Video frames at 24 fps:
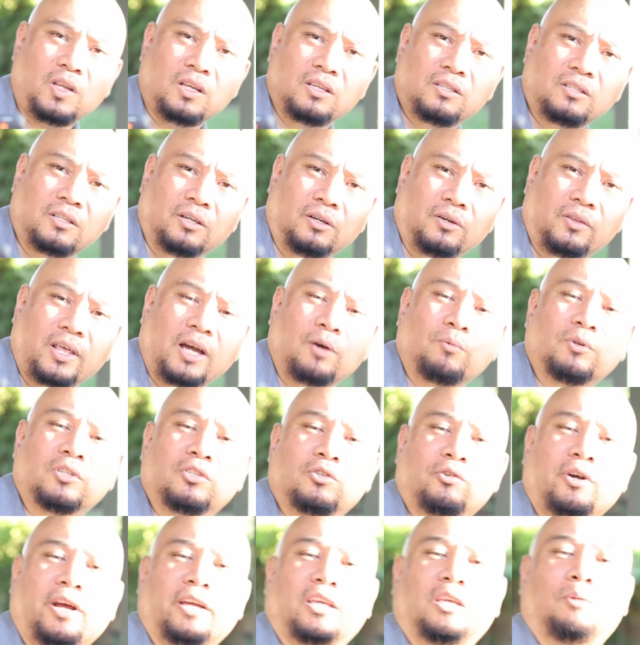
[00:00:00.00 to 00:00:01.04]
So that one's
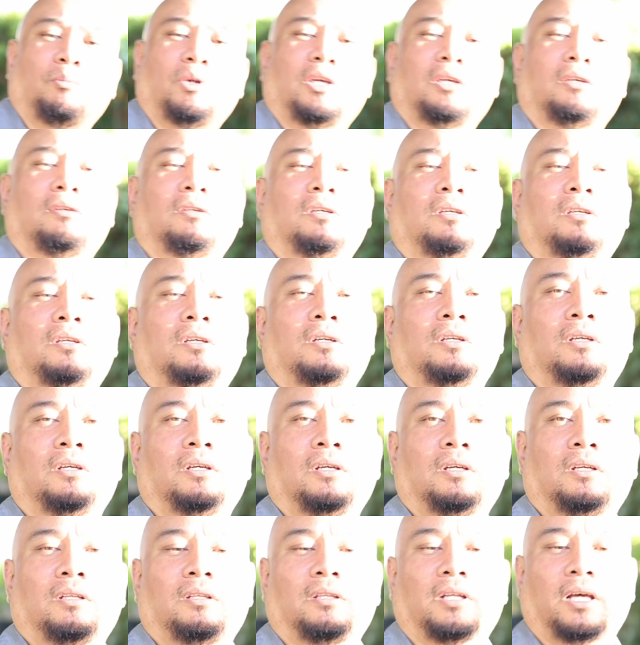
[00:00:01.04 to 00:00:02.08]
tracking me,
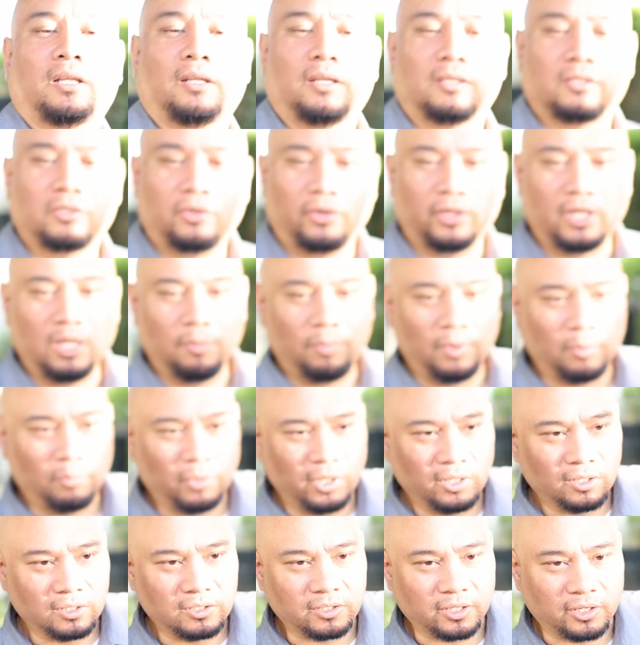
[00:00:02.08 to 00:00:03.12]
not necessarily keeping
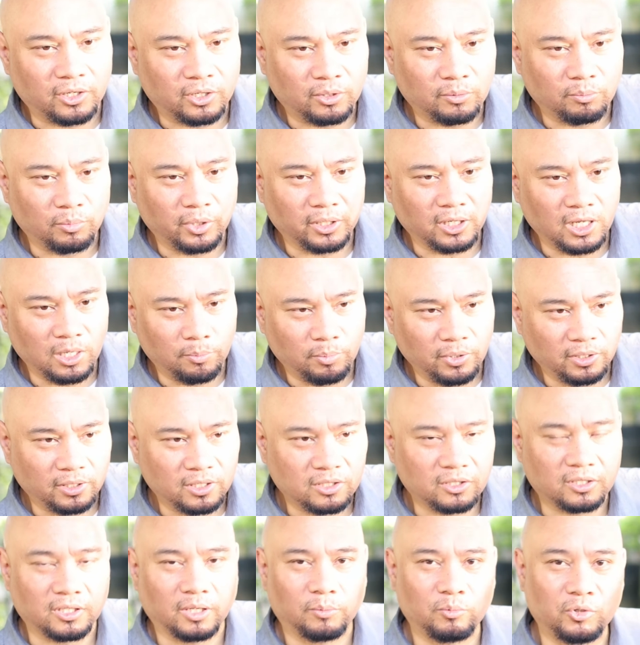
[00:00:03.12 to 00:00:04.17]
me in the center, but keeping the
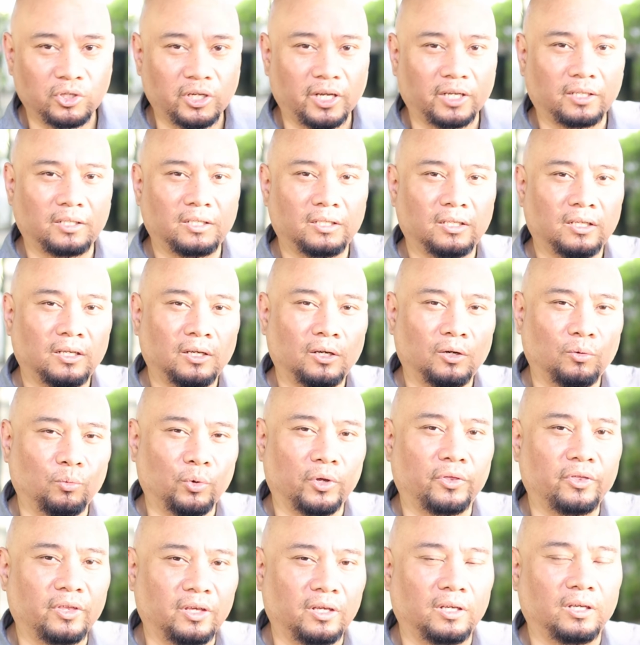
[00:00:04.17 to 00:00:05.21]
subject
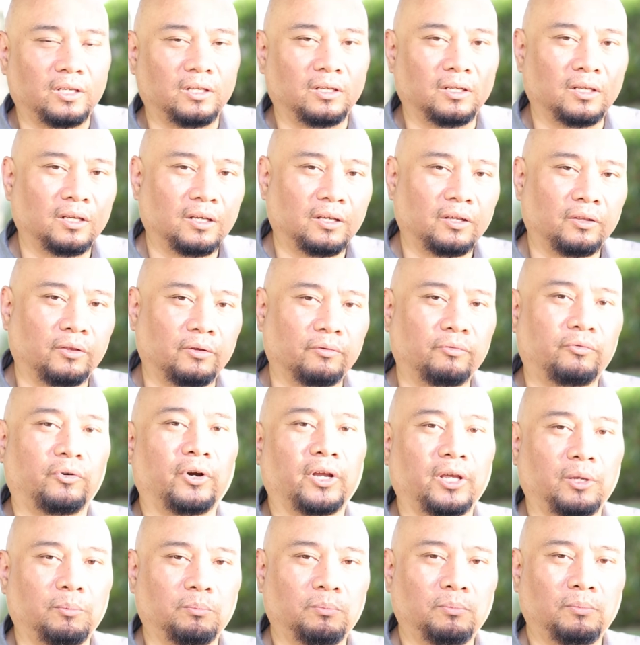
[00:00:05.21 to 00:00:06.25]
within the
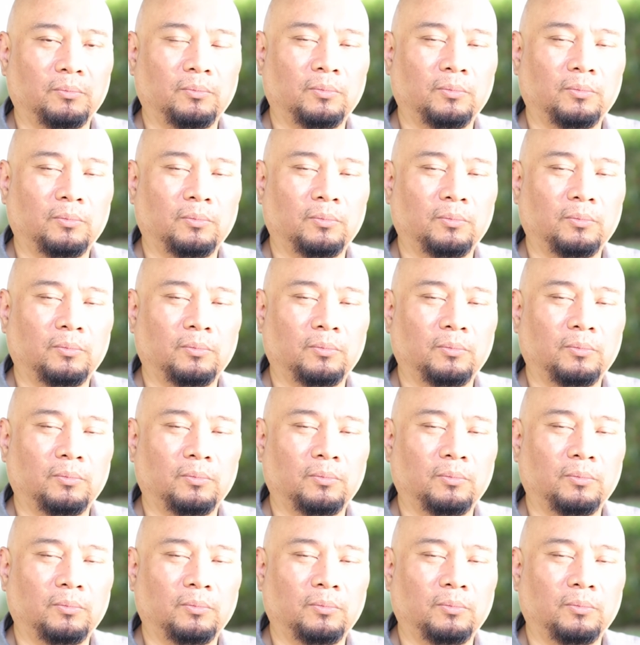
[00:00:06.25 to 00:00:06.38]
frame.